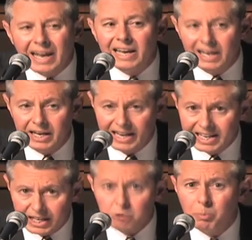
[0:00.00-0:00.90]

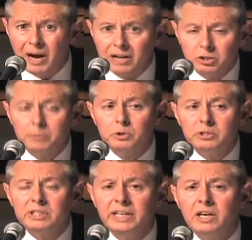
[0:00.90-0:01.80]
it is possible
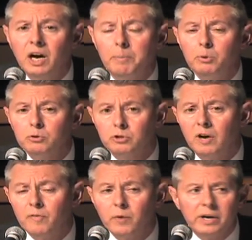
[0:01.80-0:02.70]
to decouple
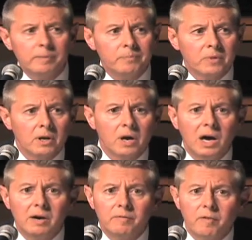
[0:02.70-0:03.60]
software
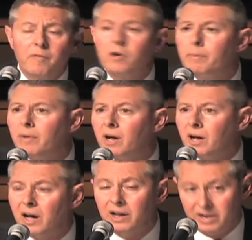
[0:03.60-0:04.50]
from
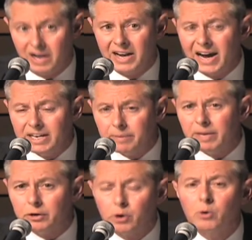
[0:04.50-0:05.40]
an item
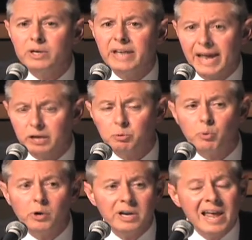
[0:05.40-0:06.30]
that you're going to
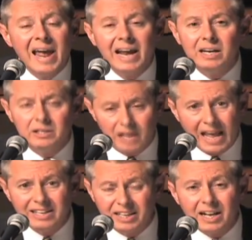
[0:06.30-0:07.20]
export
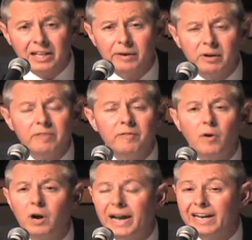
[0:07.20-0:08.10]
and declare it
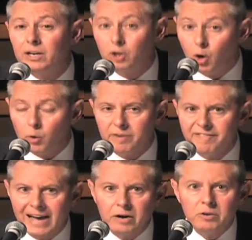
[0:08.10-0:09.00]
for a lower
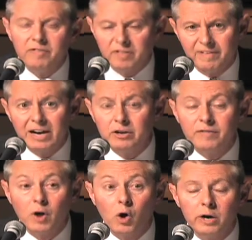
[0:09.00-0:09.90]
value, for the value
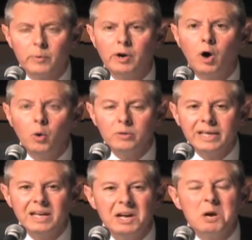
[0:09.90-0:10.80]
of the hardware
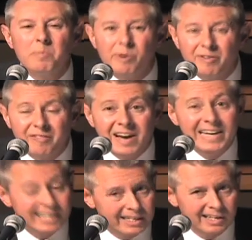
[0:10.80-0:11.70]
only,
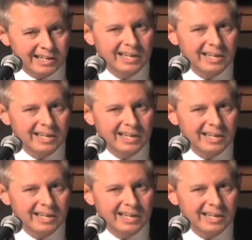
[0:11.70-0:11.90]
provided